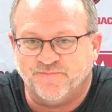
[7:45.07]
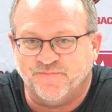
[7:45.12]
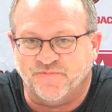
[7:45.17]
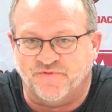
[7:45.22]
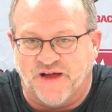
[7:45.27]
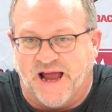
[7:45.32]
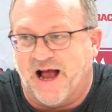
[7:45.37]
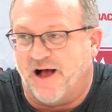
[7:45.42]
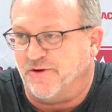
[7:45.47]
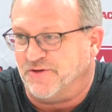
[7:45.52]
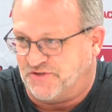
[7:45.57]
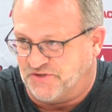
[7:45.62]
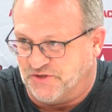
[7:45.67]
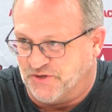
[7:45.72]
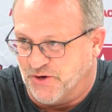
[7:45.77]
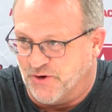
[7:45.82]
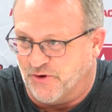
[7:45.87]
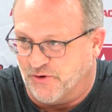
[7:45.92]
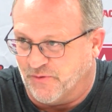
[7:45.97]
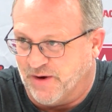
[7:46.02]
fouls to
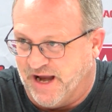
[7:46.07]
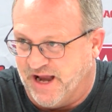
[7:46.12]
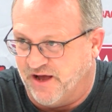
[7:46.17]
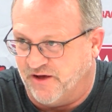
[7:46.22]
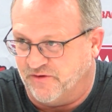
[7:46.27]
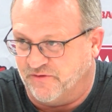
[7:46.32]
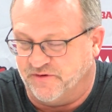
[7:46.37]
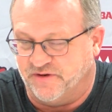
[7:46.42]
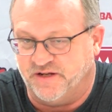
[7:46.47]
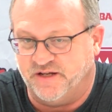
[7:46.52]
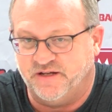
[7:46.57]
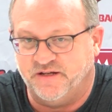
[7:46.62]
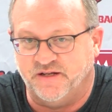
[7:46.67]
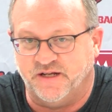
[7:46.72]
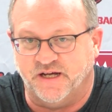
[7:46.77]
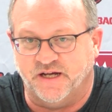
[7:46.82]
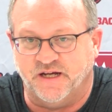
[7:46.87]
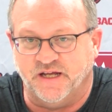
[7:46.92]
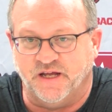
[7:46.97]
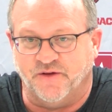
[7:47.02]
go around
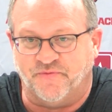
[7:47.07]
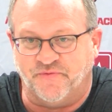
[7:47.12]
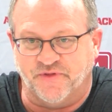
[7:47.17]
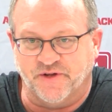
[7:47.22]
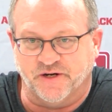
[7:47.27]
if